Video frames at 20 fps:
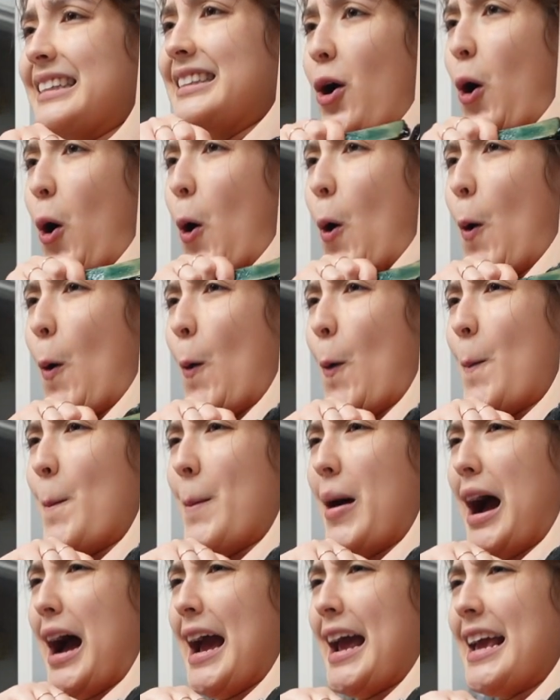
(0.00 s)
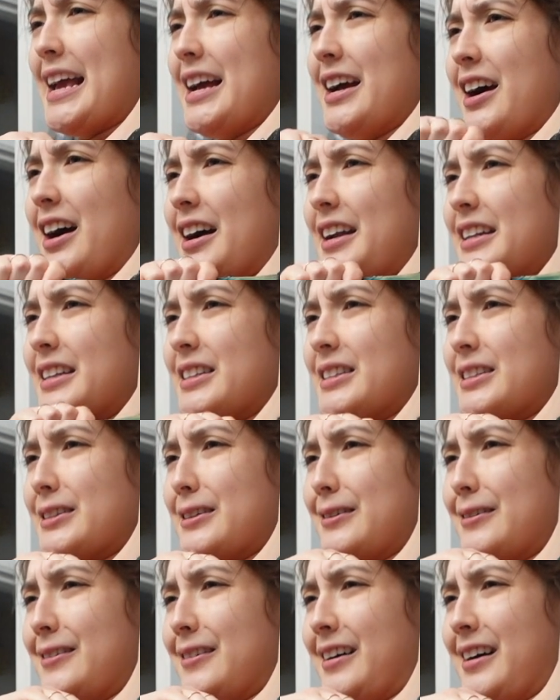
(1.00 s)
Oh my god, it's
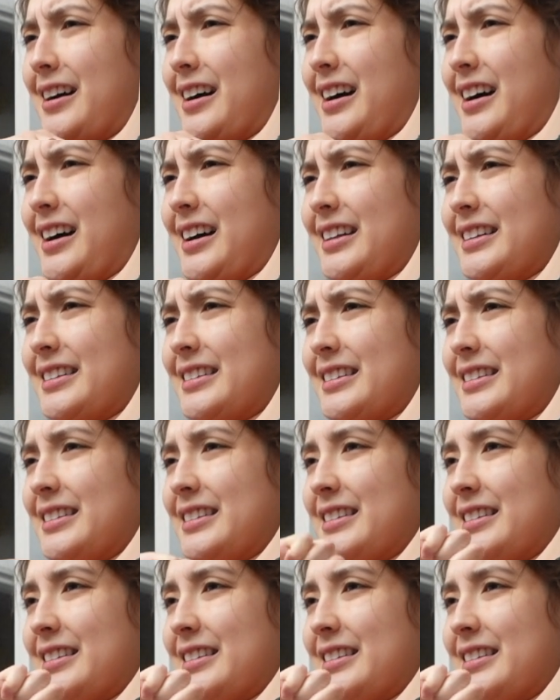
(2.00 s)
so hot.